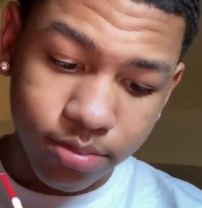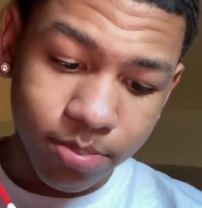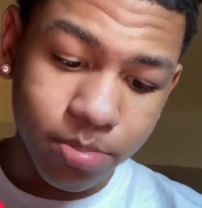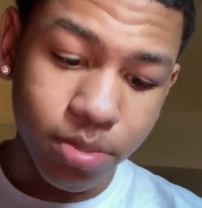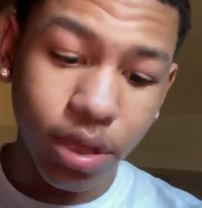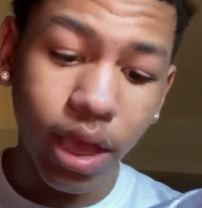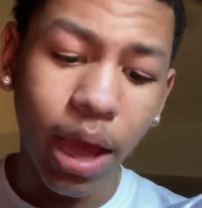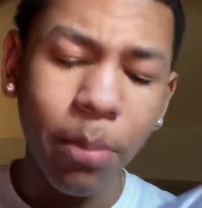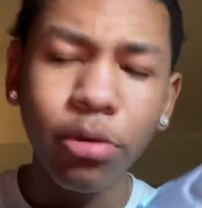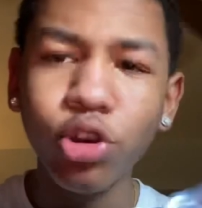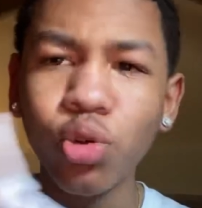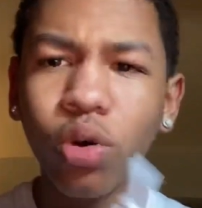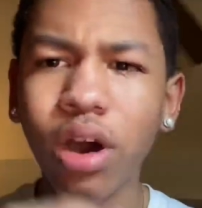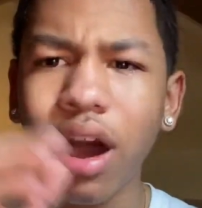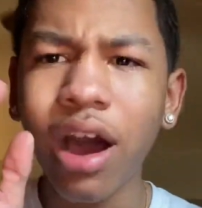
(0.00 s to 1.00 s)
but yeah, I'm gonna
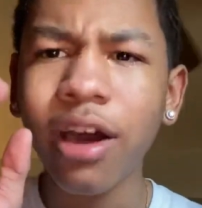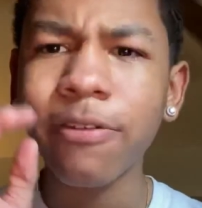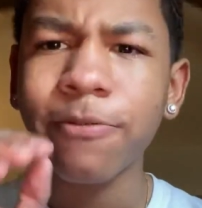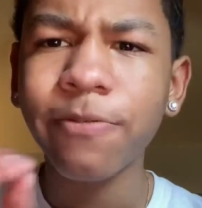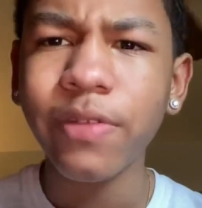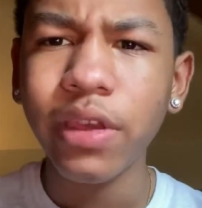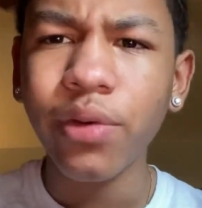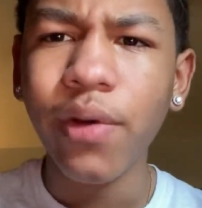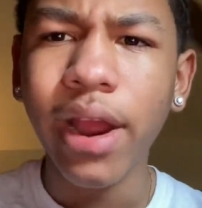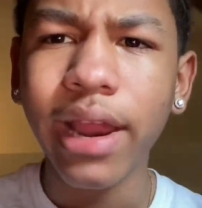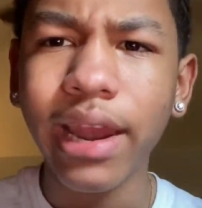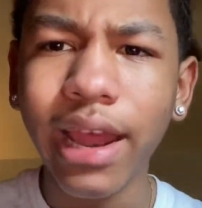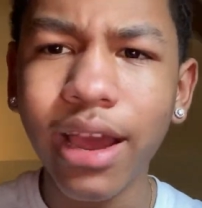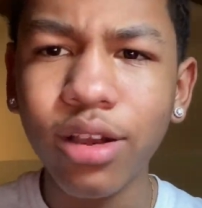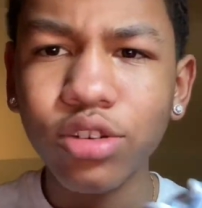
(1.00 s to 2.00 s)
do an on feet right
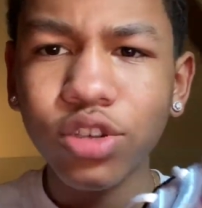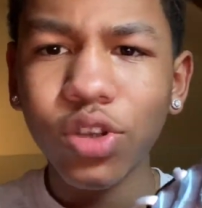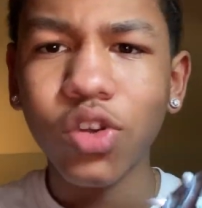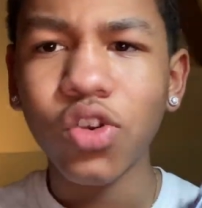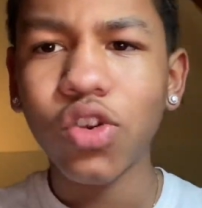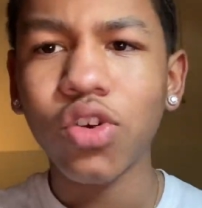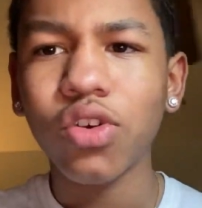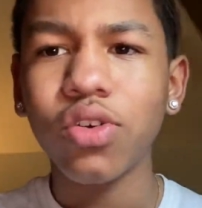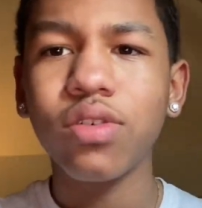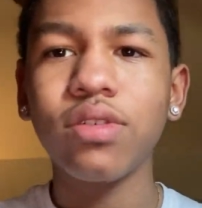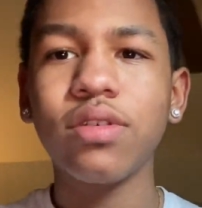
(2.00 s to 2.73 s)
now, so hold on.